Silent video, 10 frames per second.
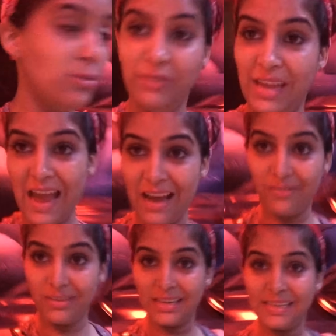We have
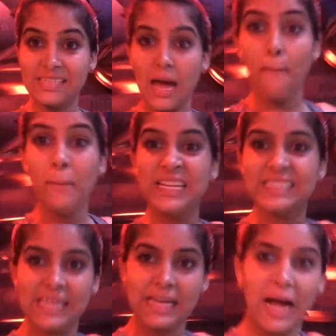his
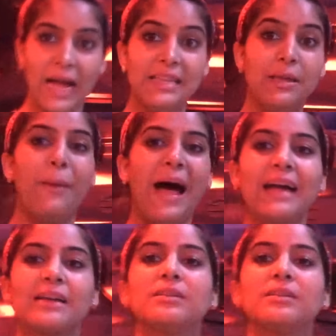amazing car in the back,